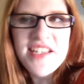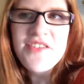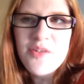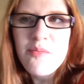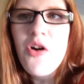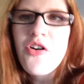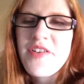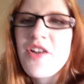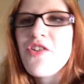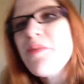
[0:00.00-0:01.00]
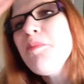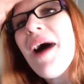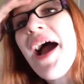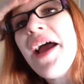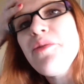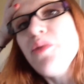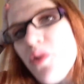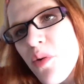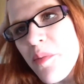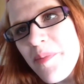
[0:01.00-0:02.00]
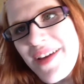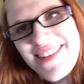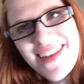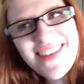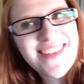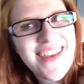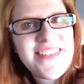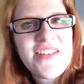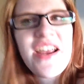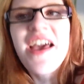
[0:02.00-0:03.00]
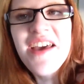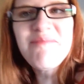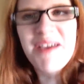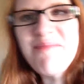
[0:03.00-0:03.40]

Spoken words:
some more because my room is a disaster and my